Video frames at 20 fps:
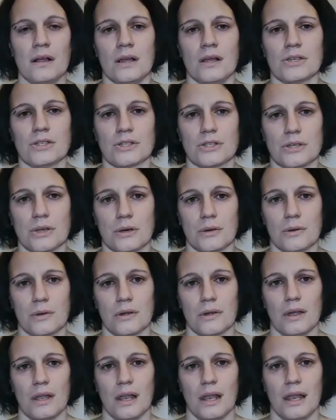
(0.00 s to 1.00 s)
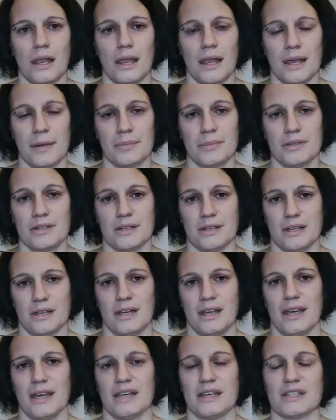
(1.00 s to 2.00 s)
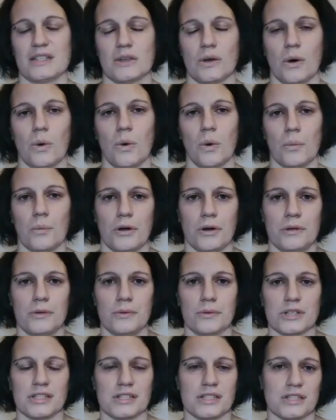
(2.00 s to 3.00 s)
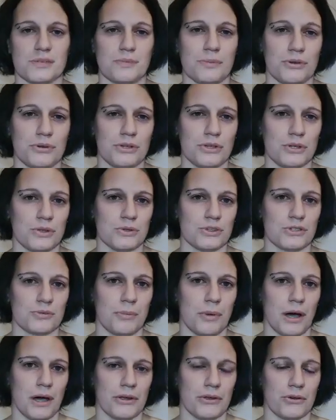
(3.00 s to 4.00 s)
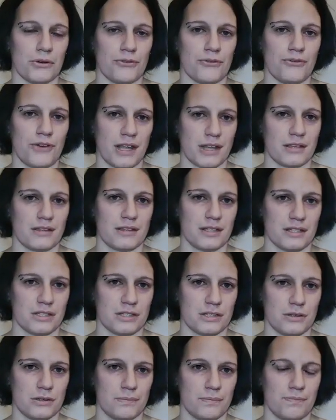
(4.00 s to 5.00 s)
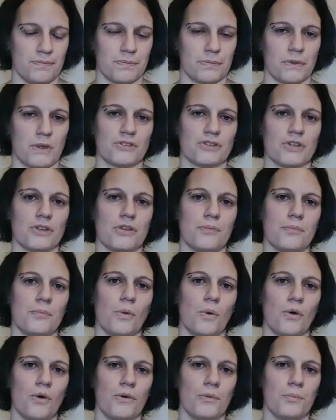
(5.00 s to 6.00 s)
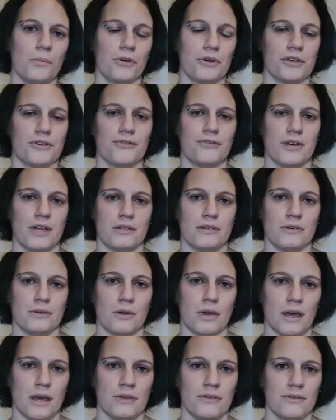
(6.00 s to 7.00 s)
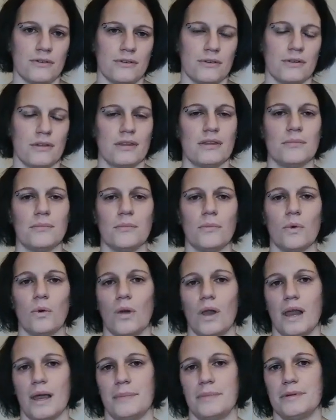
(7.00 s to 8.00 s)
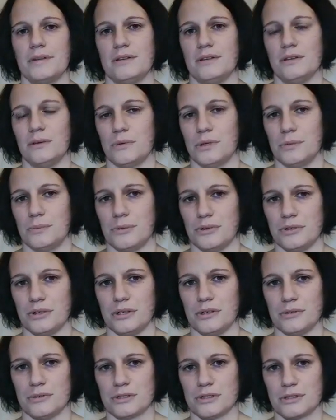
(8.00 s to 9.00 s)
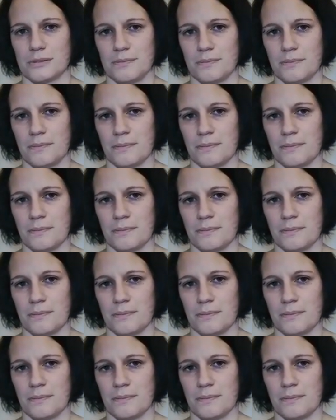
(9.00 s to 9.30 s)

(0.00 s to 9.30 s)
So leptin is a hormone which is produced by your fat tissue. So the more body fat you have, the more leptin you will produce.